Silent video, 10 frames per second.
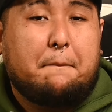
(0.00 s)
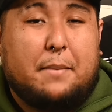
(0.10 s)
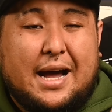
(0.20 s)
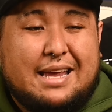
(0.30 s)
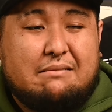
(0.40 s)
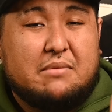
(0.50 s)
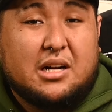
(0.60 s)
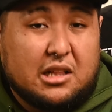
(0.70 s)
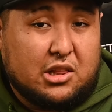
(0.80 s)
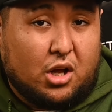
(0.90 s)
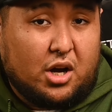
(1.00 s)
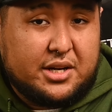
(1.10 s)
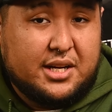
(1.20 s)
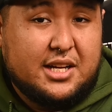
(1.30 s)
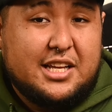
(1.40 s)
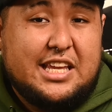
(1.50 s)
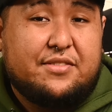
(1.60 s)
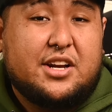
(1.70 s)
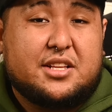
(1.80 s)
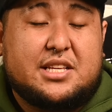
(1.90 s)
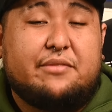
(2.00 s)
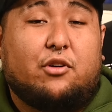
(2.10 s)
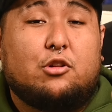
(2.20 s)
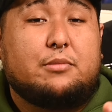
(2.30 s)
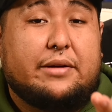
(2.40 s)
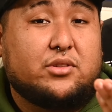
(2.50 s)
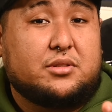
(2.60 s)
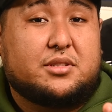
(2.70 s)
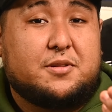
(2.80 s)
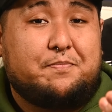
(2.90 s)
by a lot, even at the same volume levels.